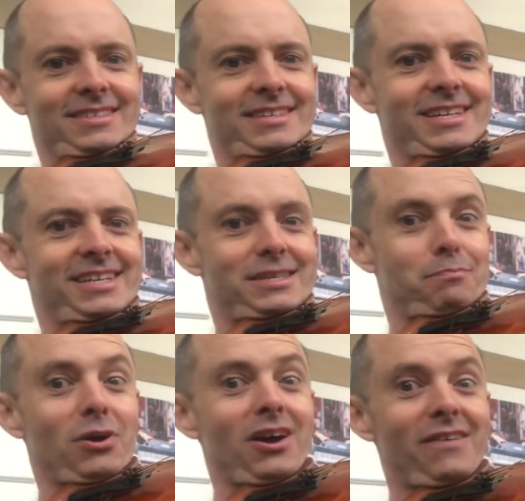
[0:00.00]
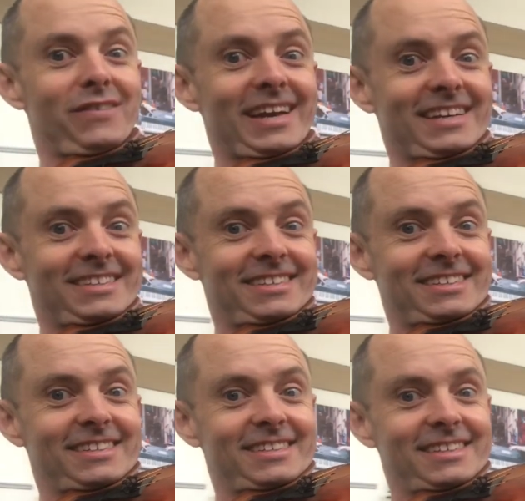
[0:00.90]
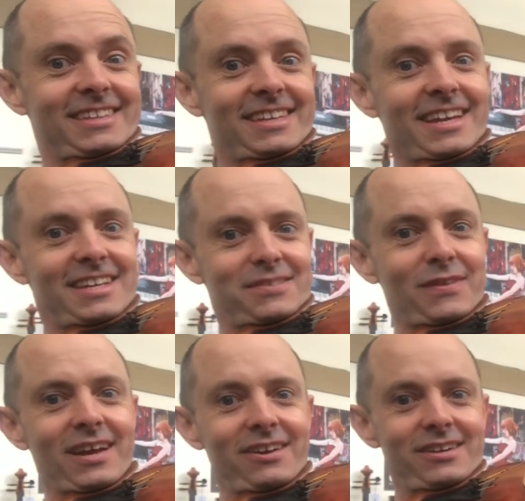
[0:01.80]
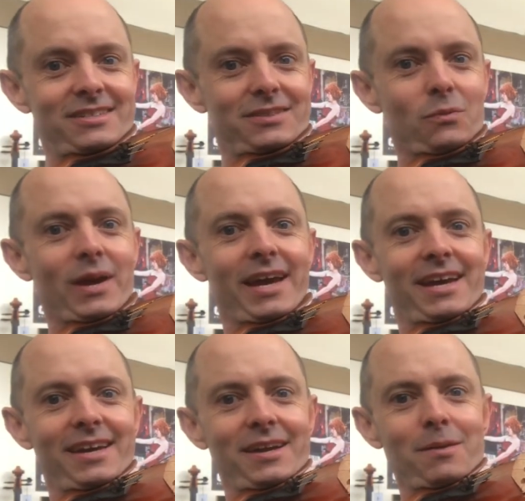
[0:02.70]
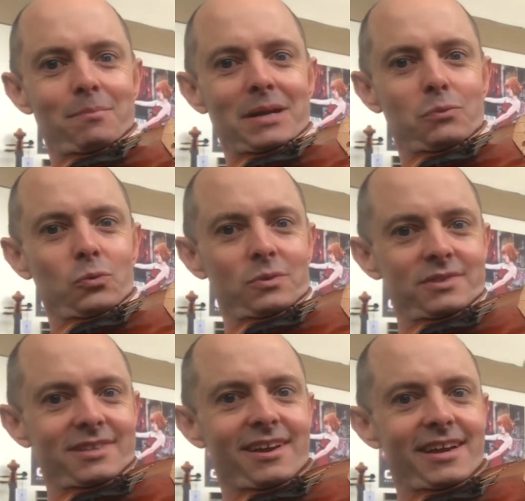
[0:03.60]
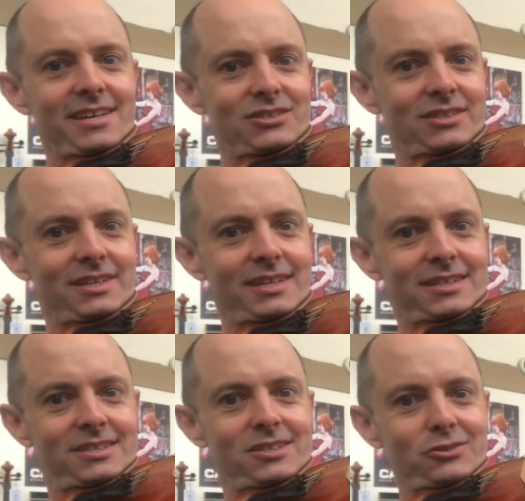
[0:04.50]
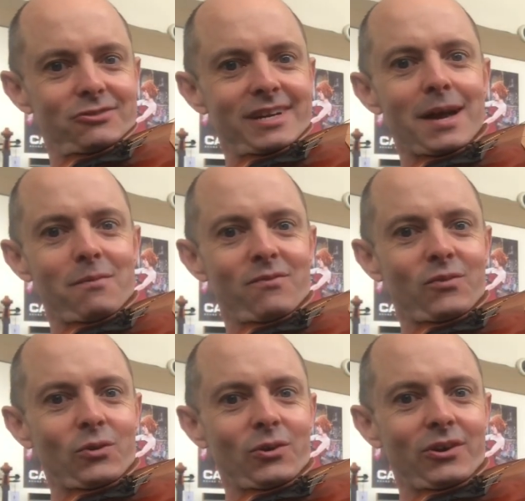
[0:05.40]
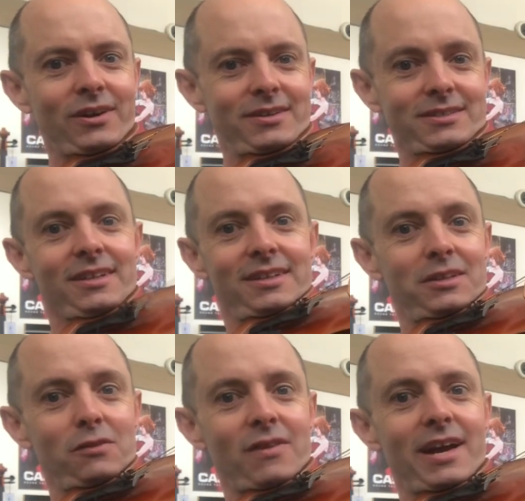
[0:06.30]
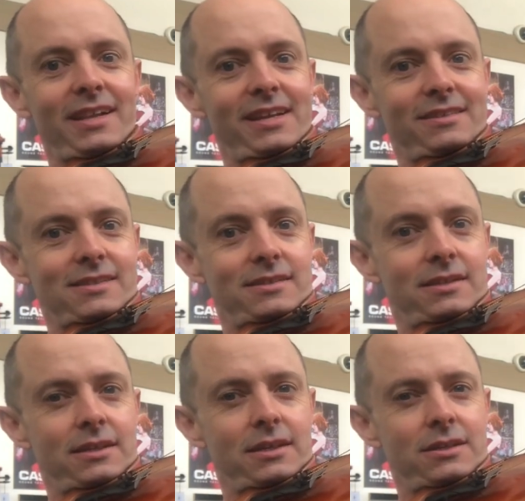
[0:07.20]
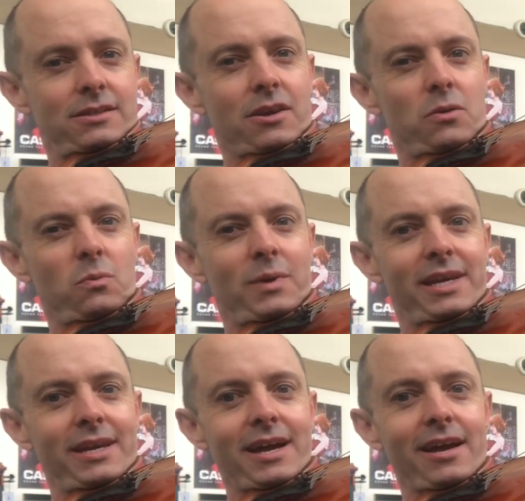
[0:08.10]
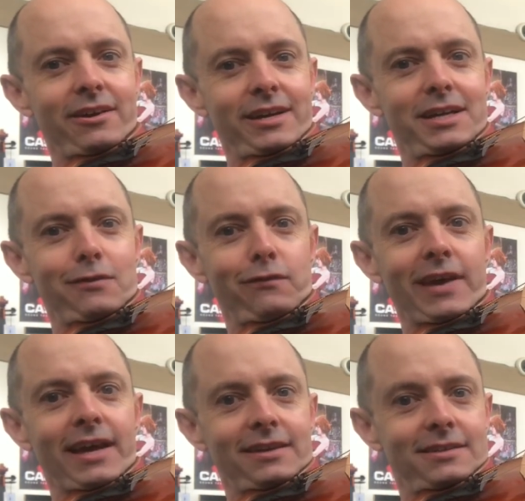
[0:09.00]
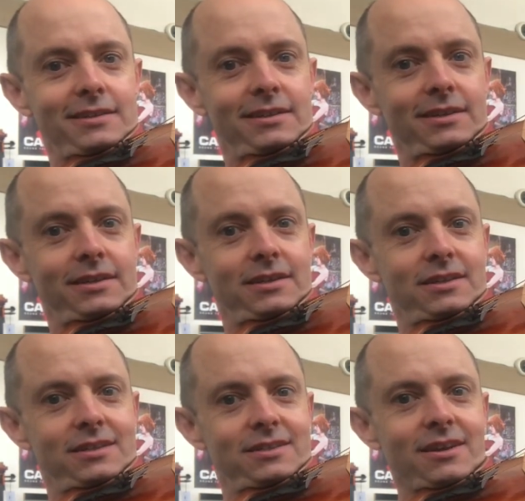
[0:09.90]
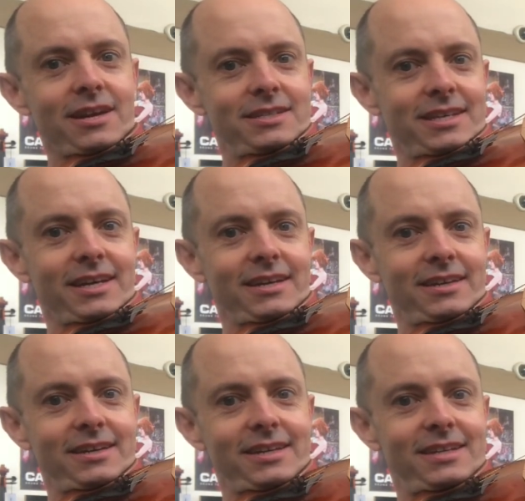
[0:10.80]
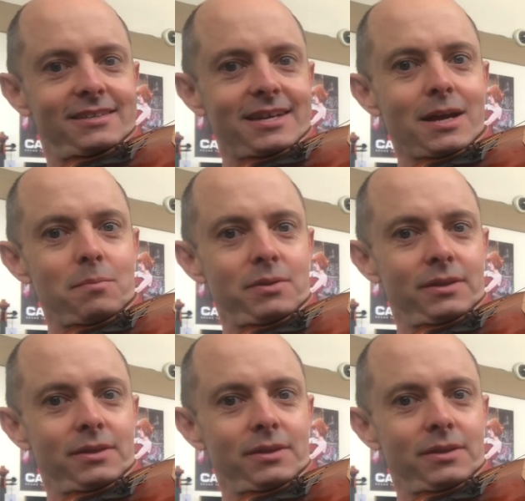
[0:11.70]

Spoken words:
it's perfect as far as the way people will size children up for little violins. So we are in effect sizing kids up,